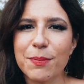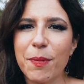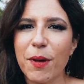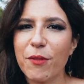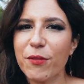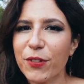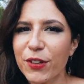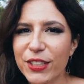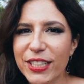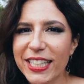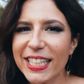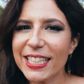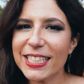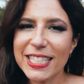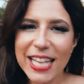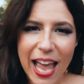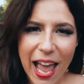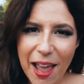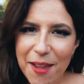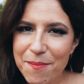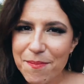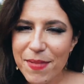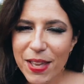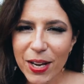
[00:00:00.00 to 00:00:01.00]
But for like a
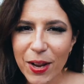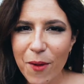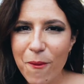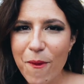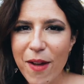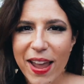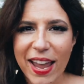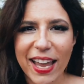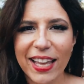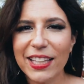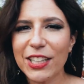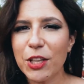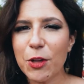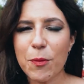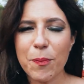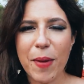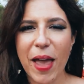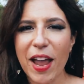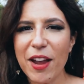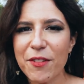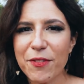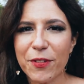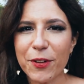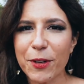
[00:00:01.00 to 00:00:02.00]
10-minute wait, a little
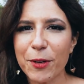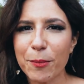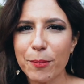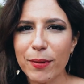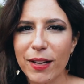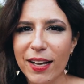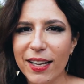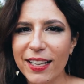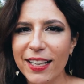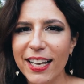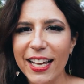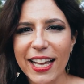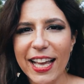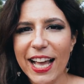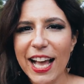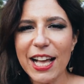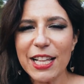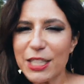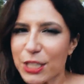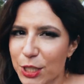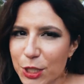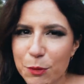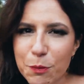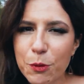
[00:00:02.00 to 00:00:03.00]
bang for your buck,
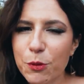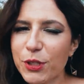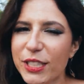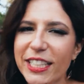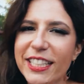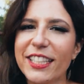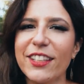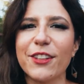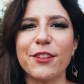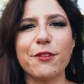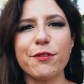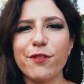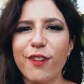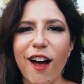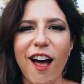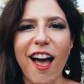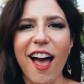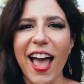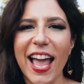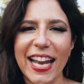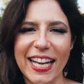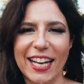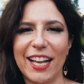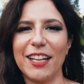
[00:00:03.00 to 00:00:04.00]
spooky good
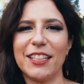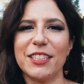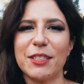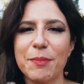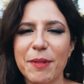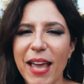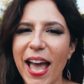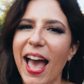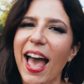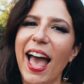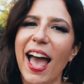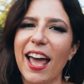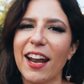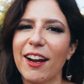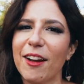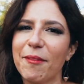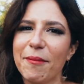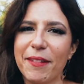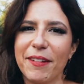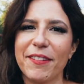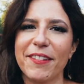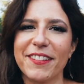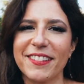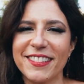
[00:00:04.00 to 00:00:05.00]
fun to be had on
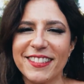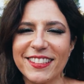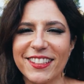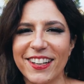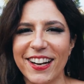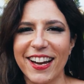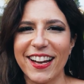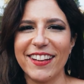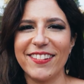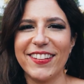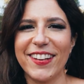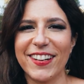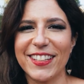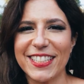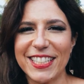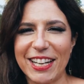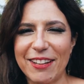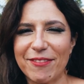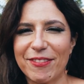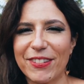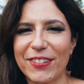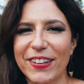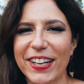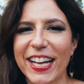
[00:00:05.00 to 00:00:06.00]
Baker's Graveyard
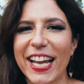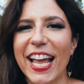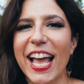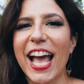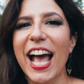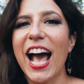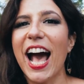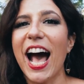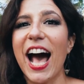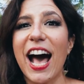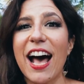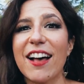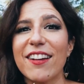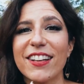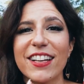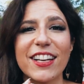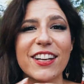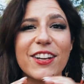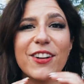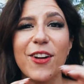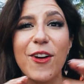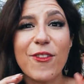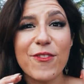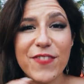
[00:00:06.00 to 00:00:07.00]
Jamboree. I'm
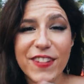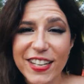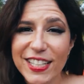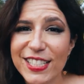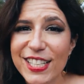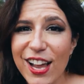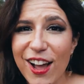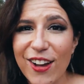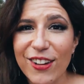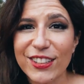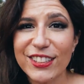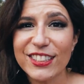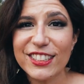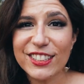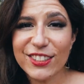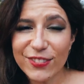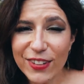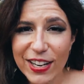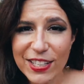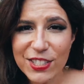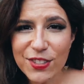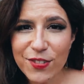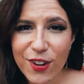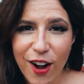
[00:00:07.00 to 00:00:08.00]
gonna go finish out the
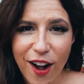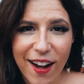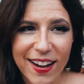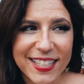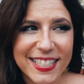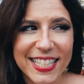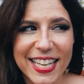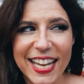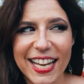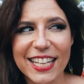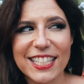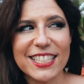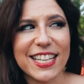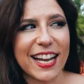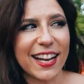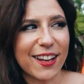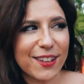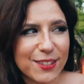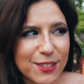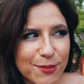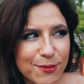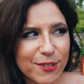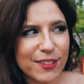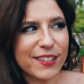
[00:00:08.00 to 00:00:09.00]
rest of Cars Land, check
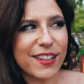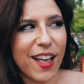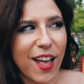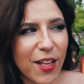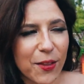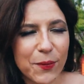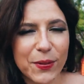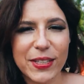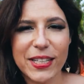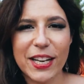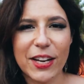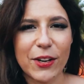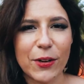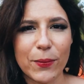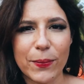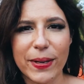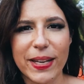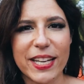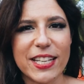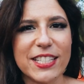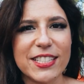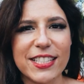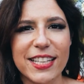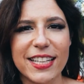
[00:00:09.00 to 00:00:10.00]
out some more of the Halloween
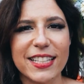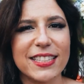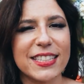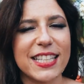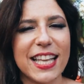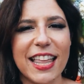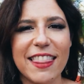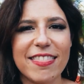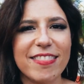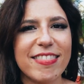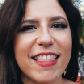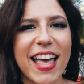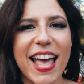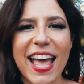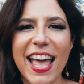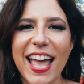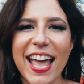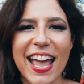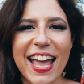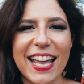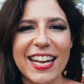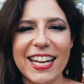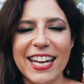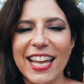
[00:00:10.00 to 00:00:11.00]
decorations, and
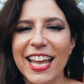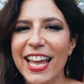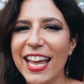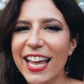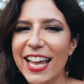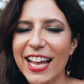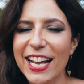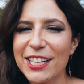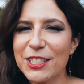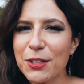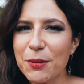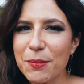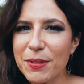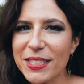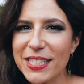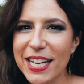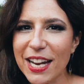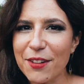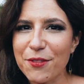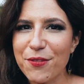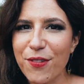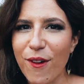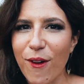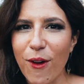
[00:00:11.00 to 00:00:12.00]
then it's almost
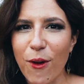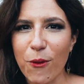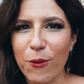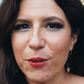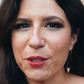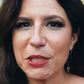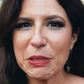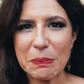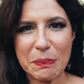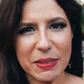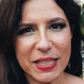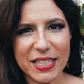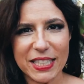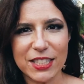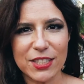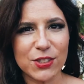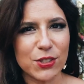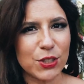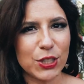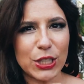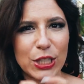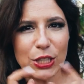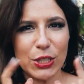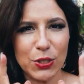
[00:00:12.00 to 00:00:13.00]
nightfall, which
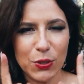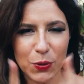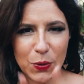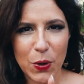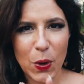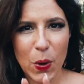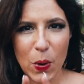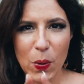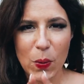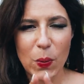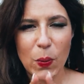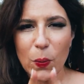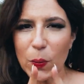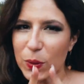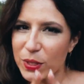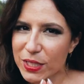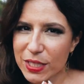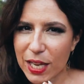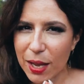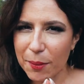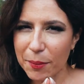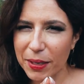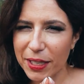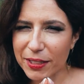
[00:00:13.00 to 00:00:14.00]
means you know what's
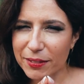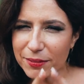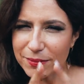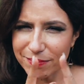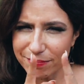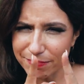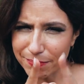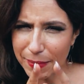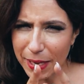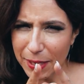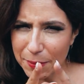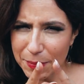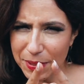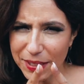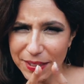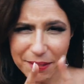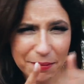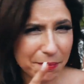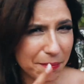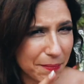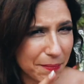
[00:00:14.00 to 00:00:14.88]
coming. Maybe.